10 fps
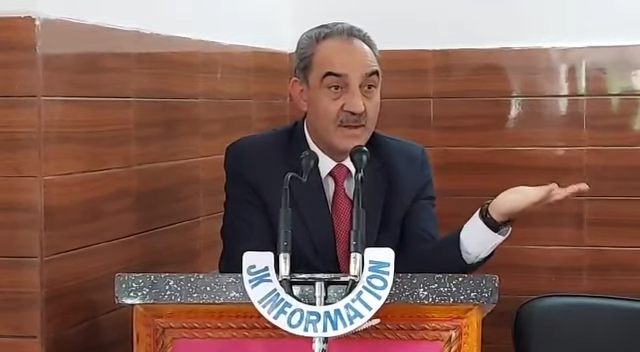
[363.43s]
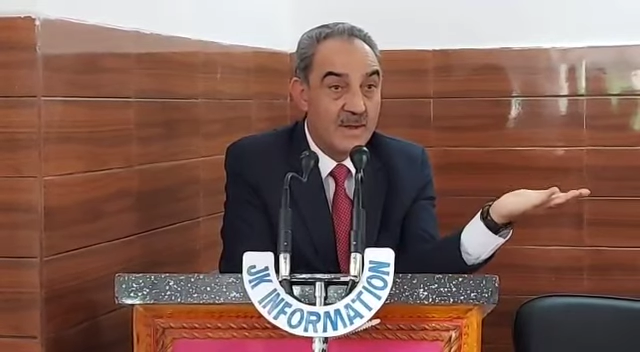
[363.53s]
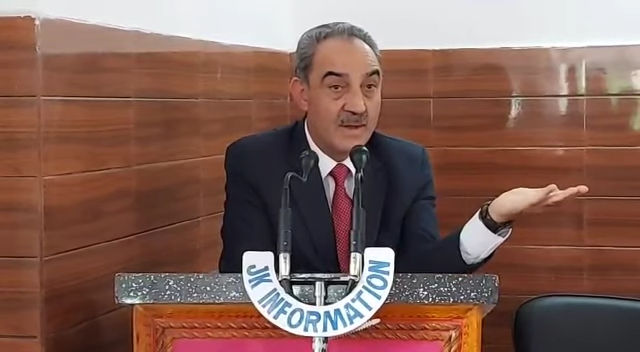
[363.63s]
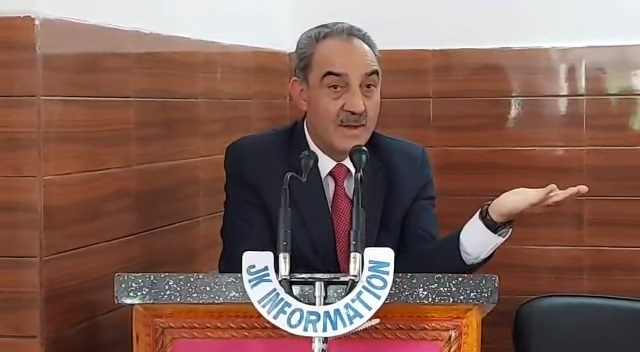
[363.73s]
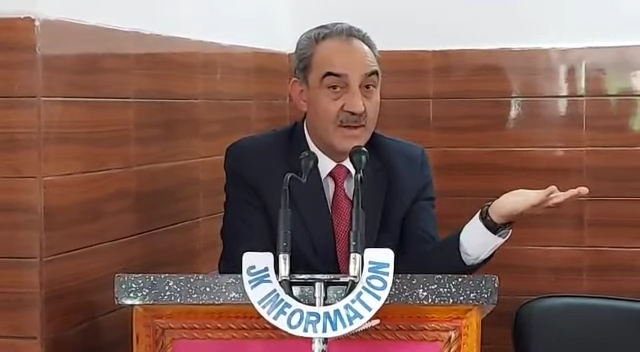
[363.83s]

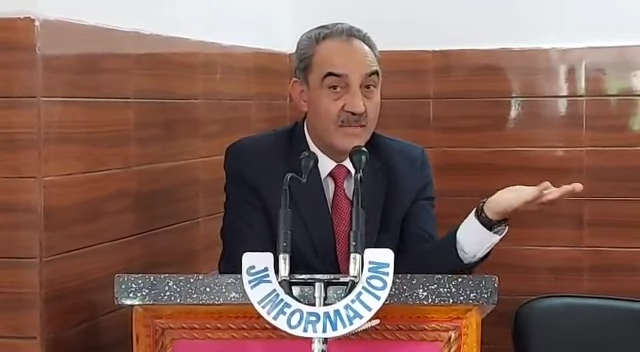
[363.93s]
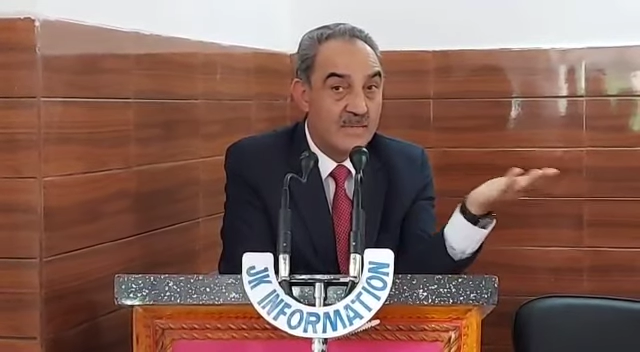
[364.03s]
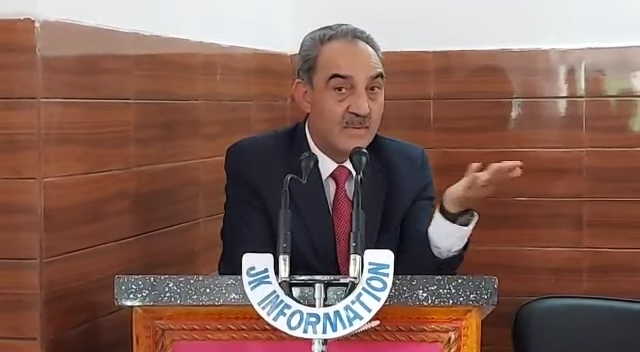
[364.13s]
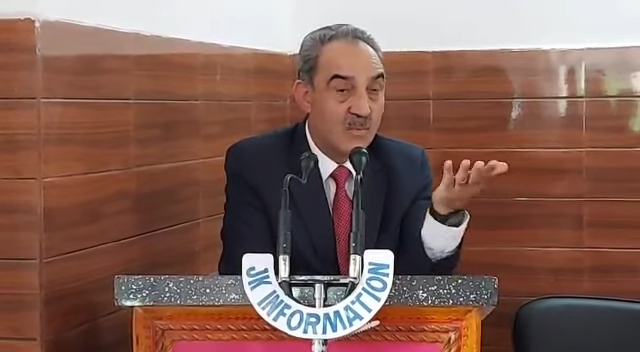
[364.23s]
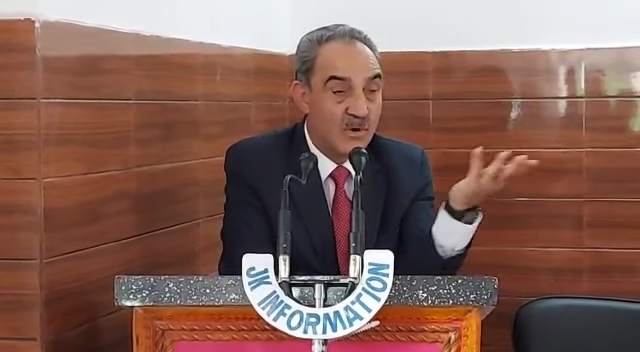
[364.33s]
uh,
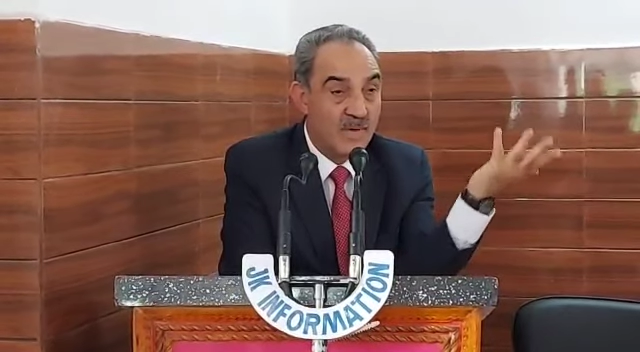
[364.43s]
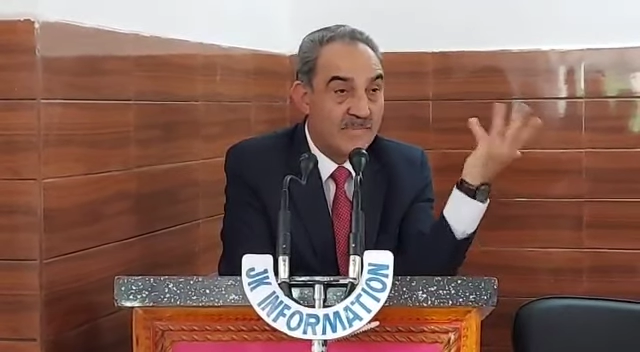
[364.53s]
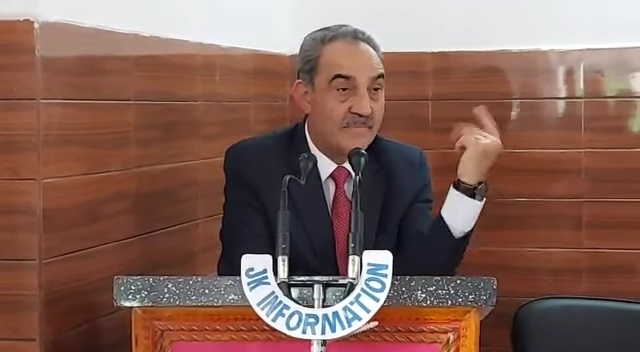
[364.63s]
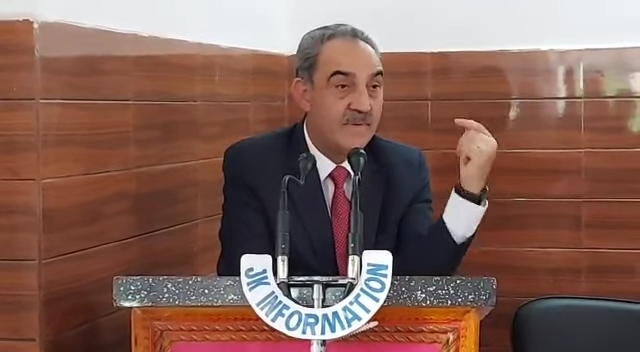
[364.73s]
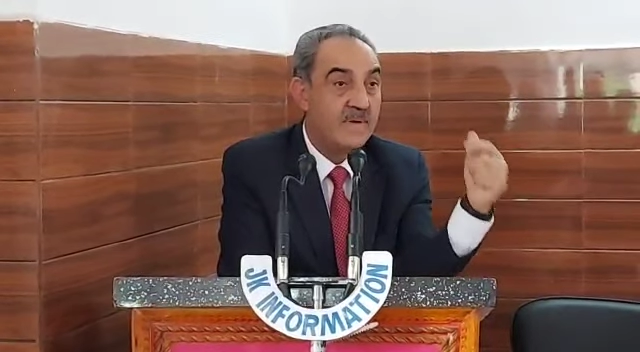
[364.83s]
mode
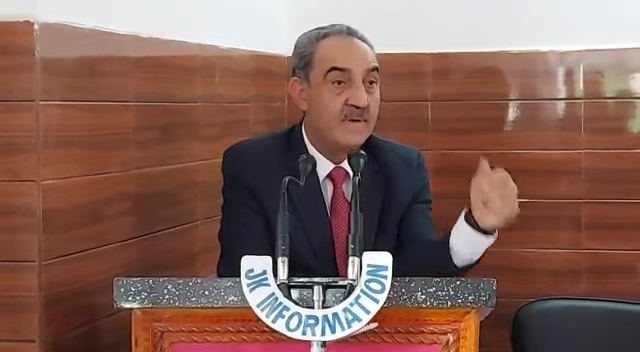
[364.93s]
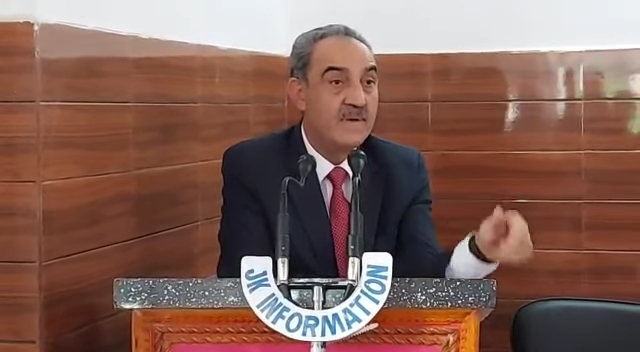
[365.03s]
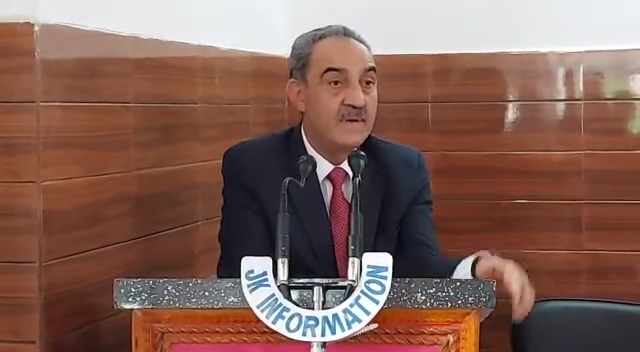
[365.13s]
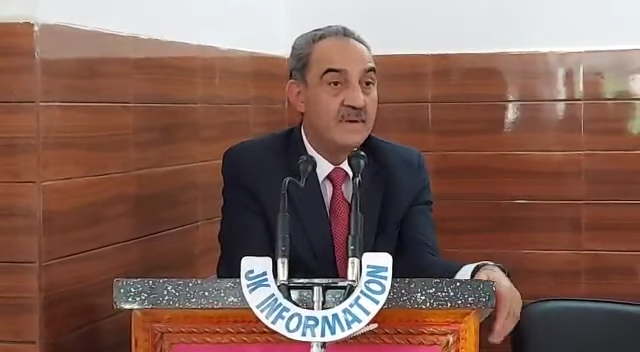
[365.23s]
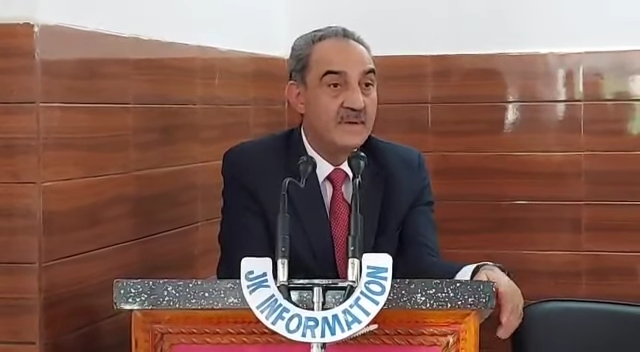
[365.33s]
of
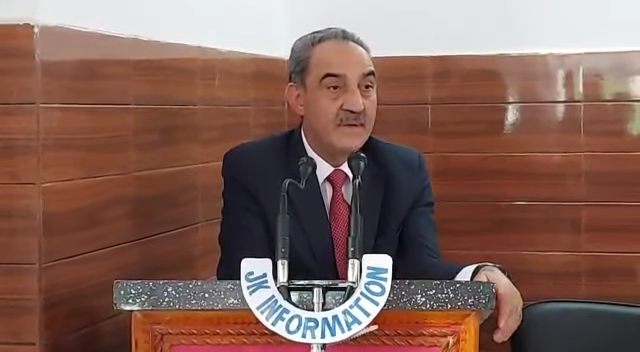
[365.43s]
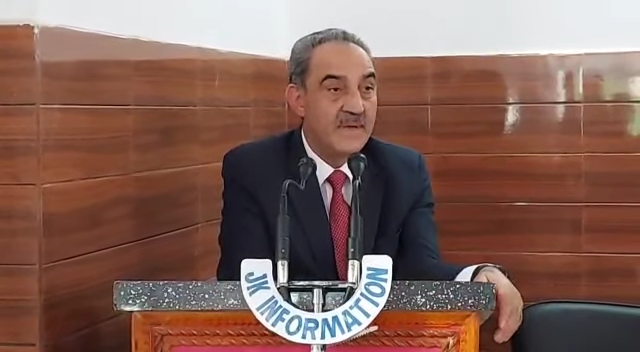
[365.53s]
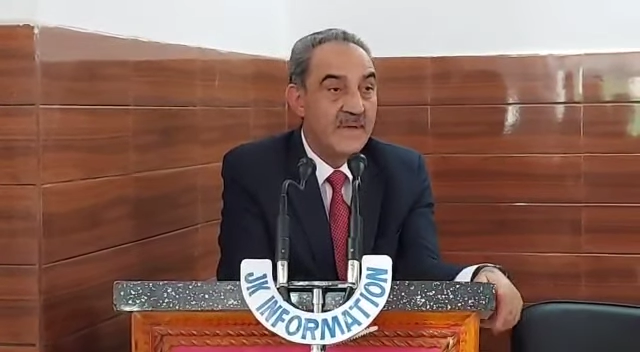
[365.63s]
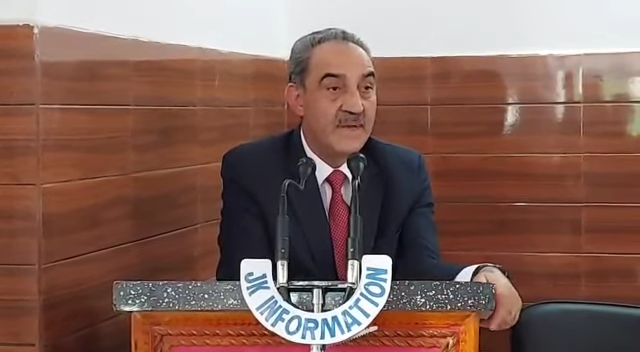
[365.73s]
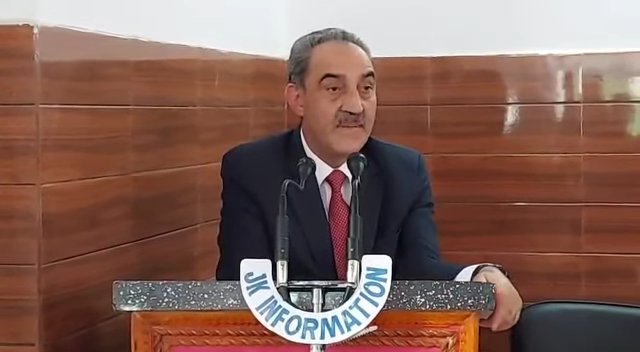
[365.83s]

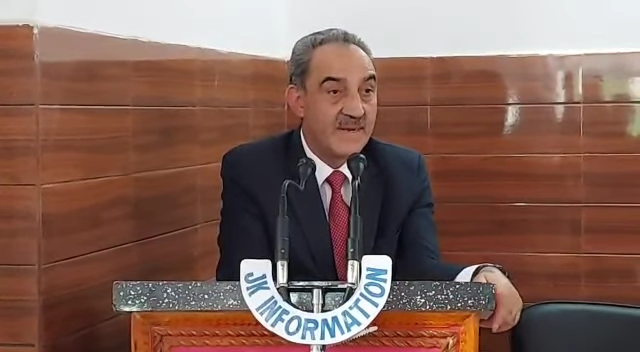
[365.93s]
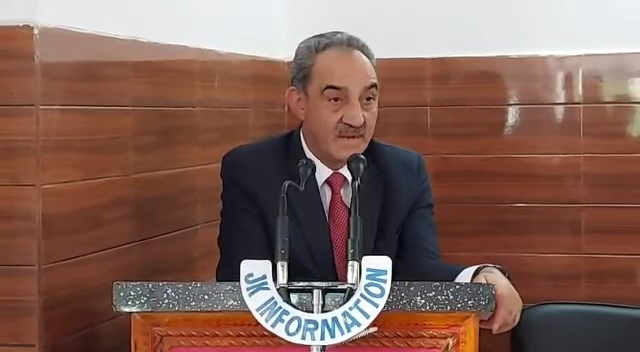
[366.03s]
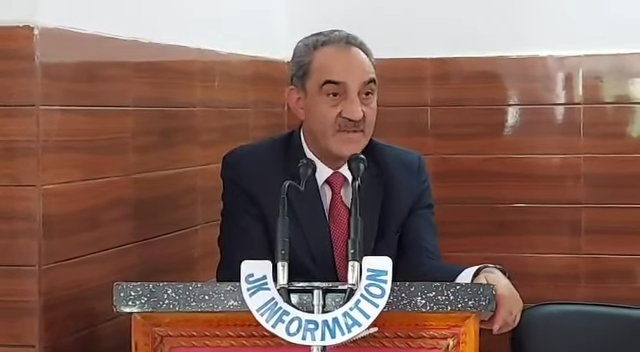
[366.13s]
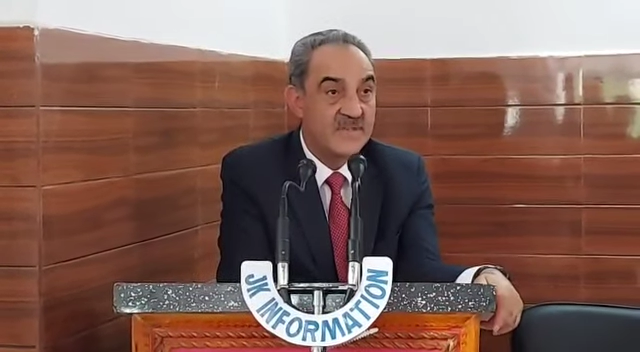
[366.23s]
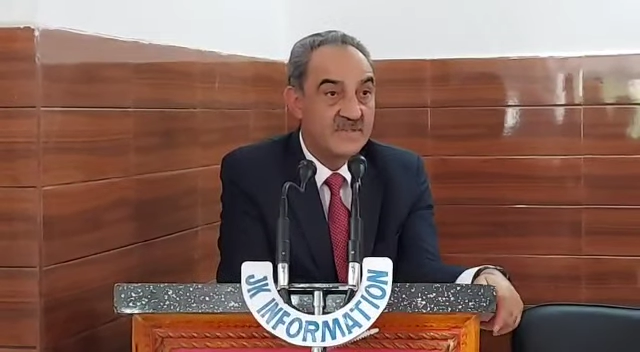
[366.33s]
hearing
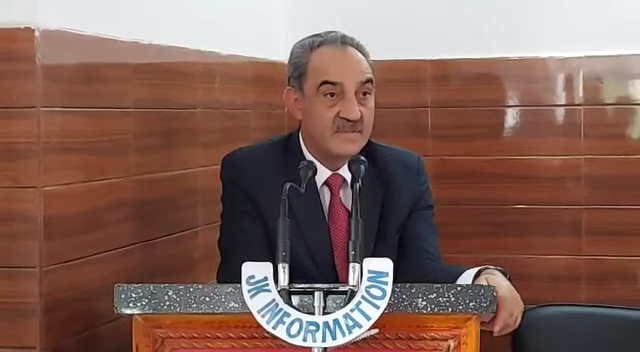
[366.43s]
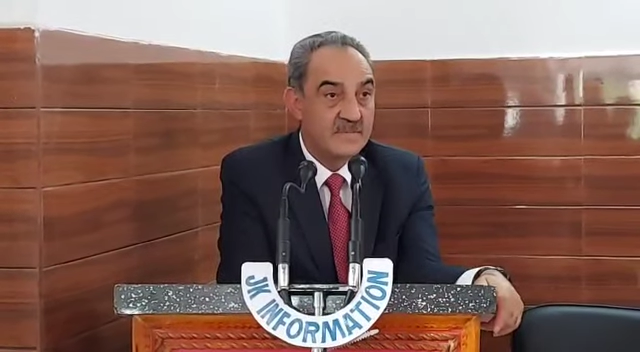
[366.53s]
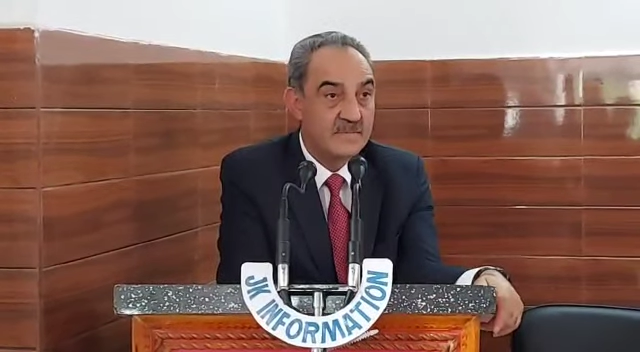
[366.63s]
matters.